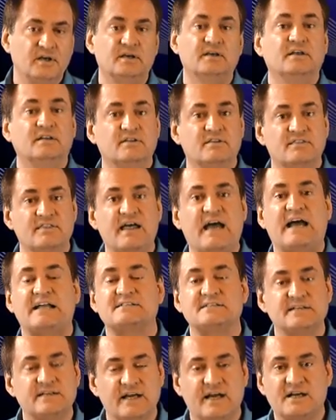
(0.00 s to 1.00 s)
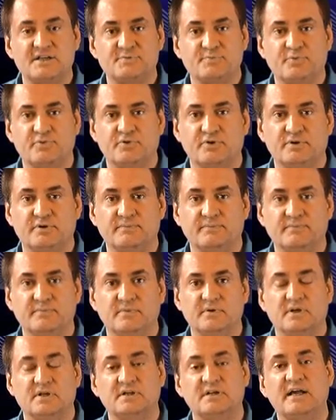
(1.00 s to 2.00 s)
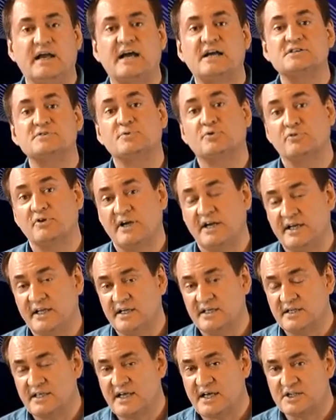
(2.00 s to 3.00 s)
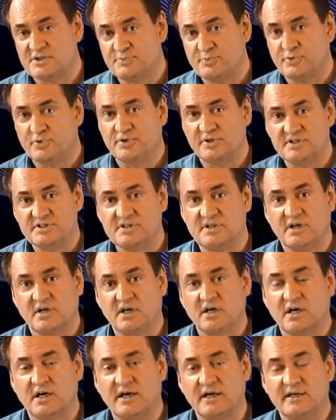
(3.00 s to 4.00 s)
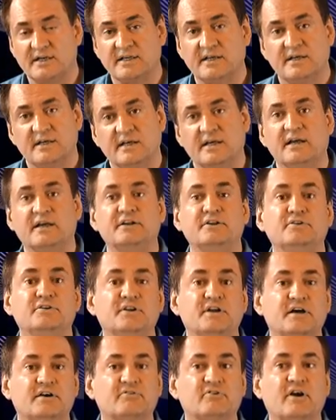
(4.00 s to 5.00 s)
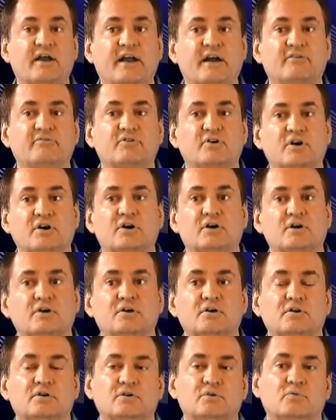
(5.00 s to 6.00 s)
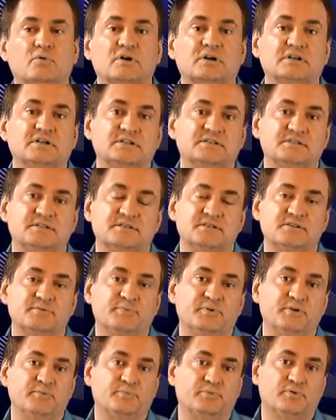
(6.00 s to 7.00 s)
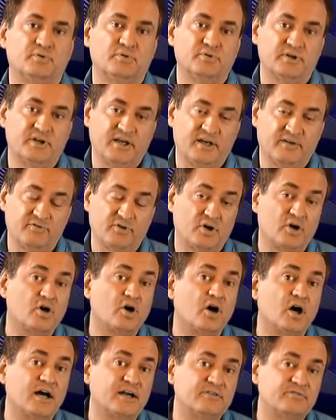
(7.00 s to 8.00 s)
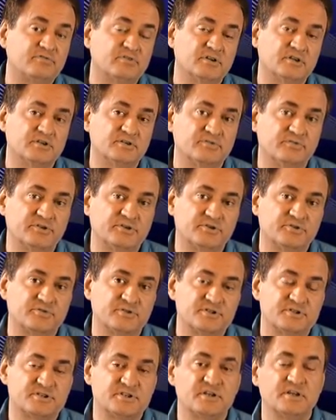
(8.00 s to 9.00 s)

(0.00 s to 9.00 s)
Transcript: that's a dashboard. A dash, creating a dashboard is an art and you never ever want to listen to the people that have a conflict of interest